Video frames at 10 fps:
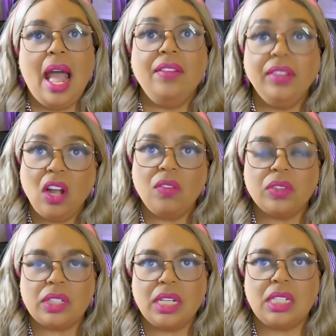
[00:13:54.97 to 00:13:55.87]
Having
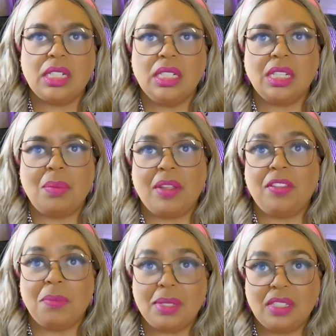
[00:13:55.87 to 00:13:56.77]
conversations about
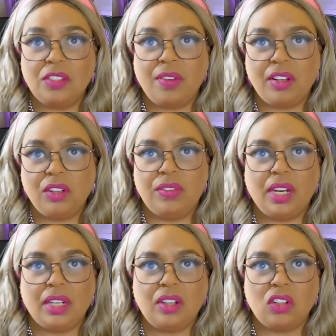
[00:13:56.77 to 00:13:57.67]
the business value of
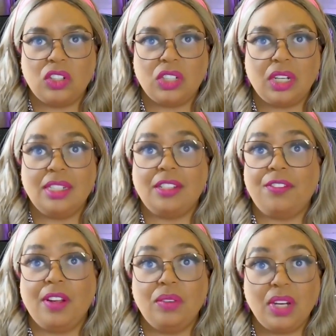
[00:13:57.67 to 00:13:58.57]
technology is a
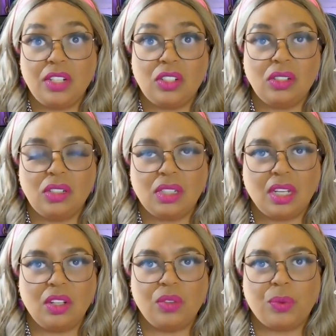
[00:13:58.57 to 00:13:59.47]
foundational
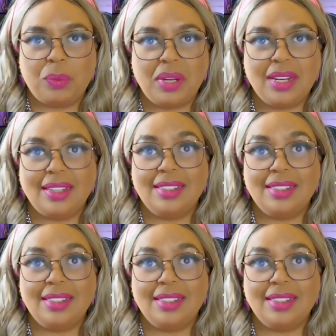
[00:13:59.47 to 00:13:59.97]
skill for being an